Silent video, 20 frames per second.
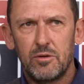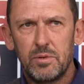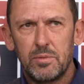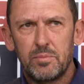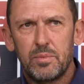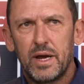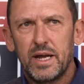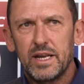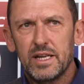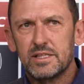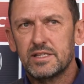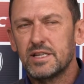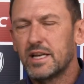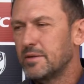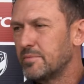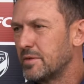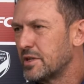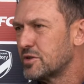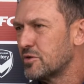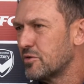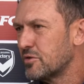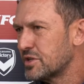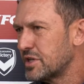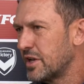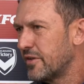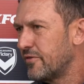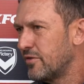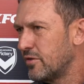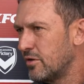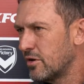be playing a team that's
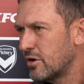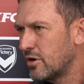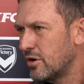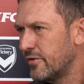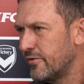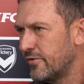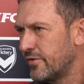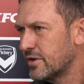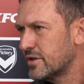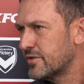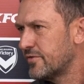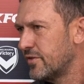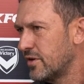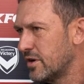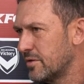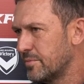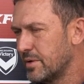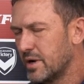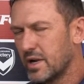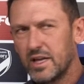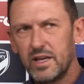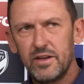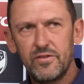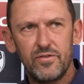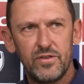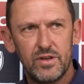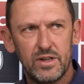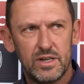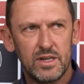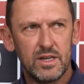also full of confidence, full of
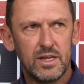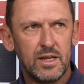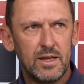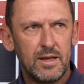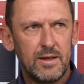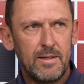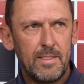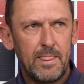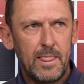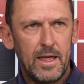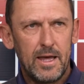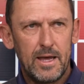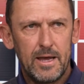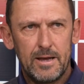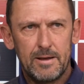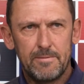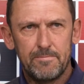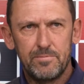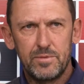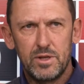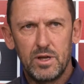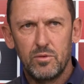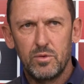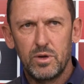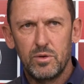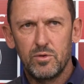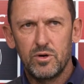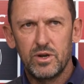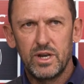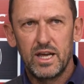belief, and
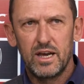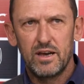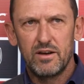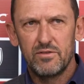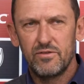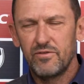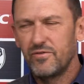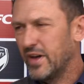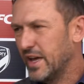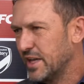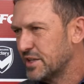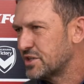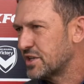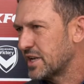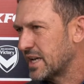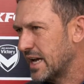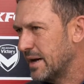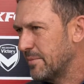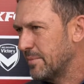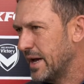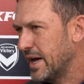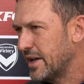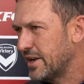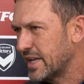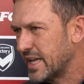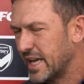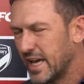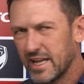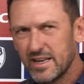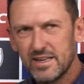we want our fans to come out
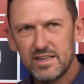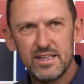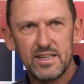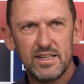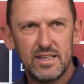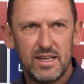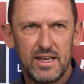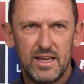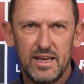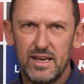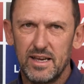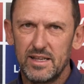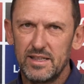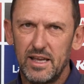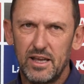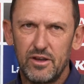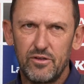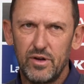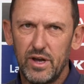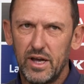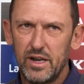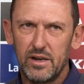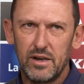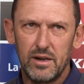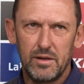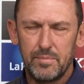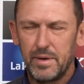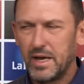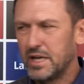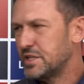again. They created
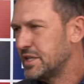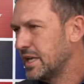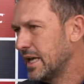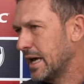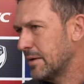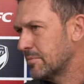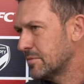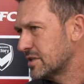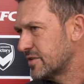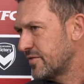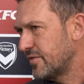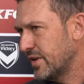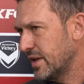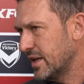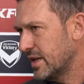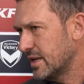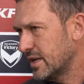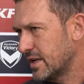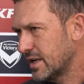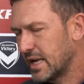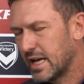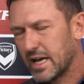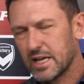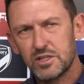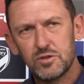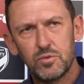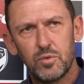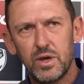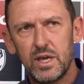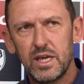an amazing atmosphere
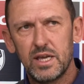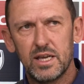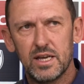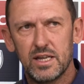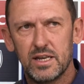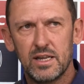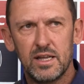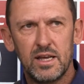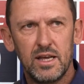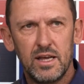last week, and